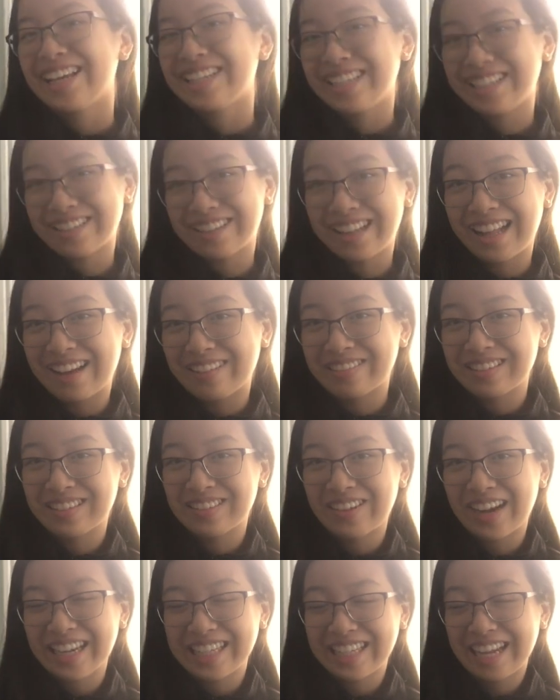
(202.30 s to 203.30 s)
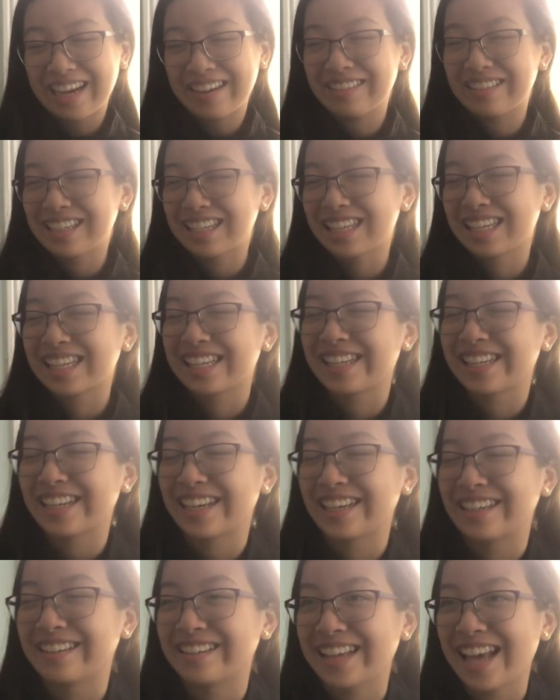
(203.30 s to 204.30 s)
You'll have to find out.
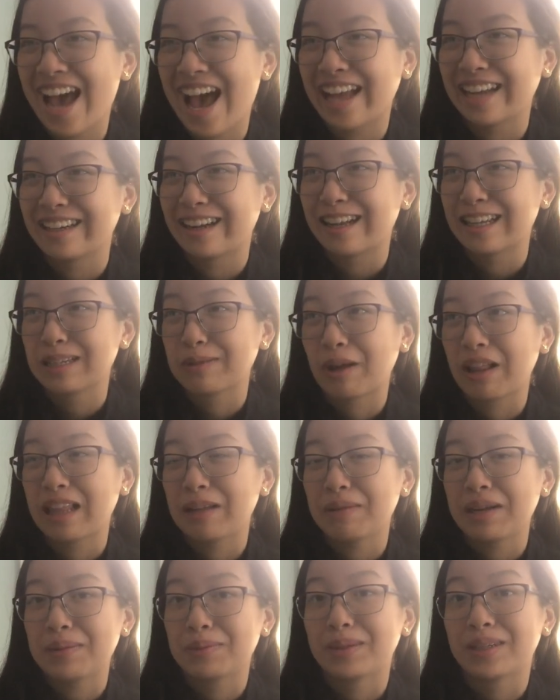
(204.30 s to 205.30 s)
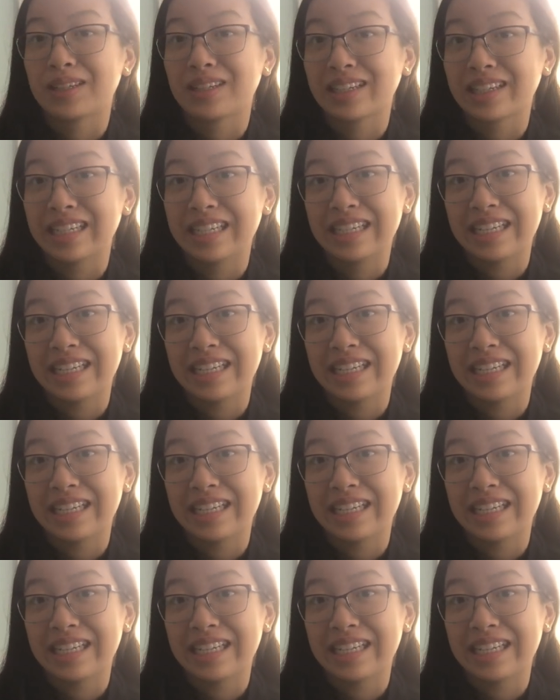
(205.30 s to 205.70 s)
So yeah, non-spoiler people,